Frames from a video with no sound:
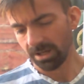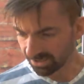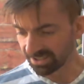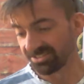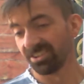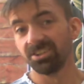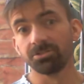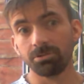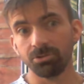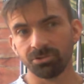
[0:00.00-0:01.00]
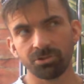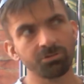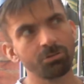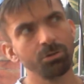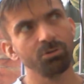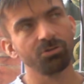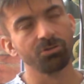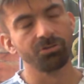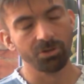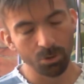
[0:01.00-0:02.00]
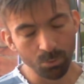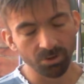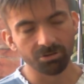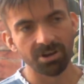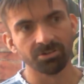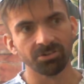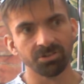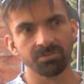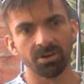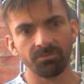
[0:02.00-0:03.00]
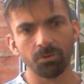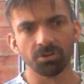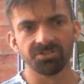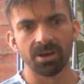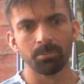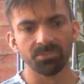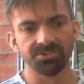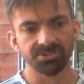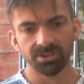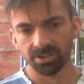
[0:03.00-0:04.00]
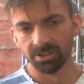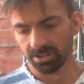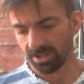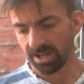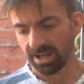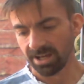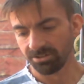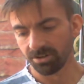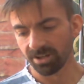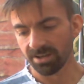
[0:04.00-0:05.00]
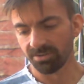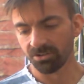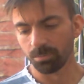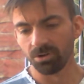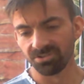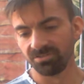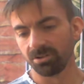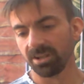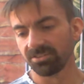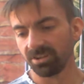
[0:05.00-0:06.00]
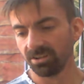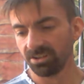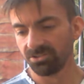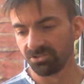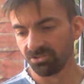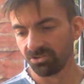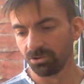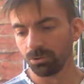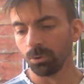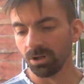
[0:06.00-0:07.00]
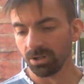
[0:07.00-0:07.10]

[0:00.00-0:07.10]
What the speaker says: Collect at least 2 treasures, so you've got 4 attempts, and you're going to get victory points if you collect at least 2.